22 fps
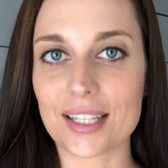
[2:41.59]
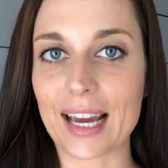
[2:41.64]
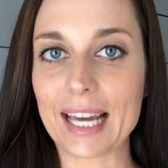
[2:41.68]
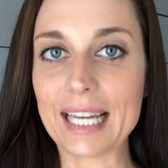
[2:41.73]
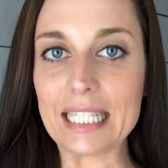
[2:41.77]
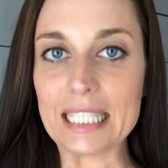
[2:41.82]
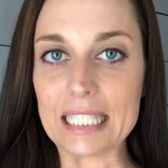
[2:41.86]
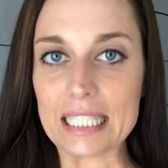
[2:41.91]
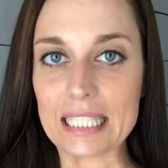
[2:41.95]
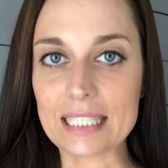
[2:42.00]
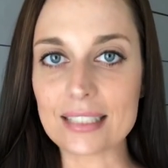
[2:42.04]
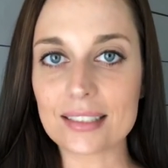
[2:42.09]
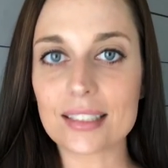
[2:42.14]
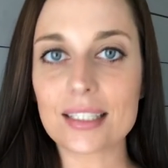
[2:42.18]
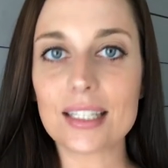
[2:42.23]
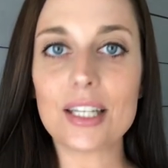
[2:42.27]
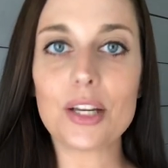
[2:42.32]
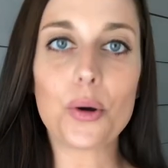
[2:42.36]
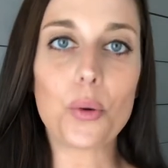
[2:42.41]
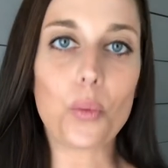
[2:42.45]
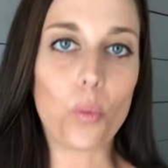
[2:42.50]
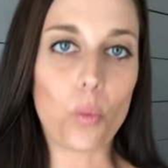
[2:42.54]

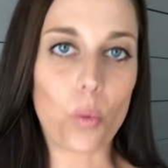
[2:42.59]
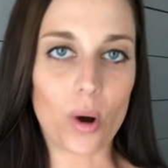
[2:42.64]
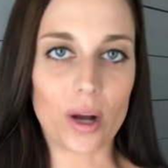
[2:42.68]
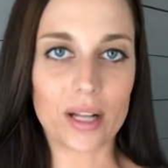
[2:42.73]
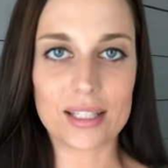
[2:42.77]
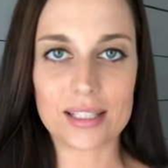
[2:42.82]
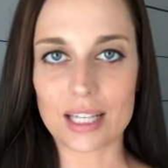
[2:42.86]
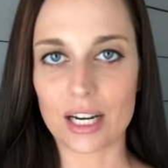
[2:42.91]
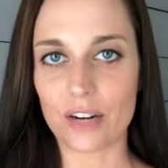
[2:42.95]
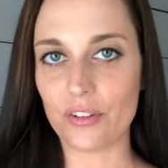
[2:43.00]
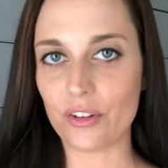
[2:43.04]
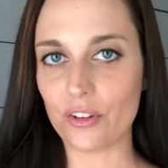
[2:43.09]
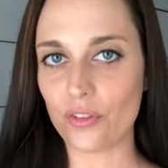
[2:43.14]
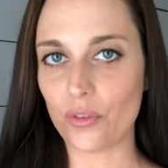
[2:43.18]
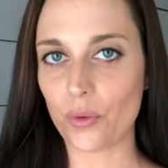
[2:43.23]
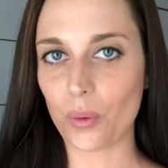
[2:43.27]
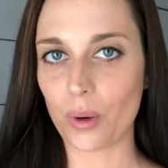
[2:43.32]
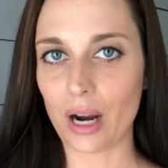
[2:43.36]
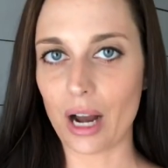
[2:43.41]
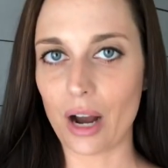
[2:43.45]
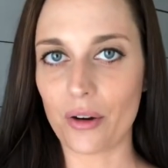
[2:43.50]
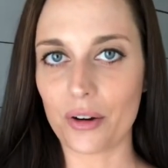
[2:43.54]
ideally once every
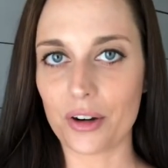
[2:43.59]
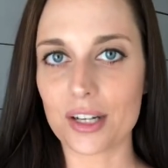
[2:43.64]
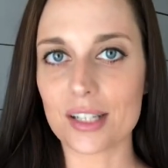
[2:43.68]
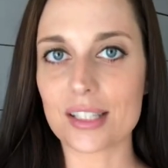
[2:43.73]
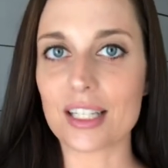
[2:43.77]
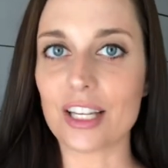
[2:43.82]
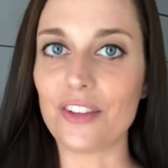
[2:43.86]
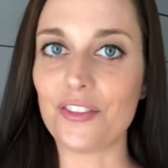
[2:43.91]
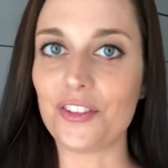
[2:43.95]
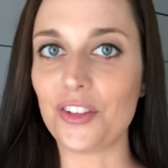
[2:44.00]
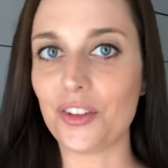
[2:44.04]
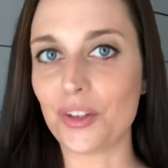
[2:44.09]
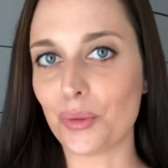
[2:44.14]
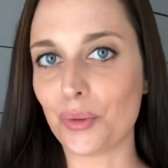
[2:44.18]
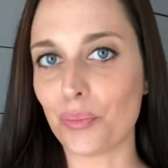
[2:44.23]
4 hours if you can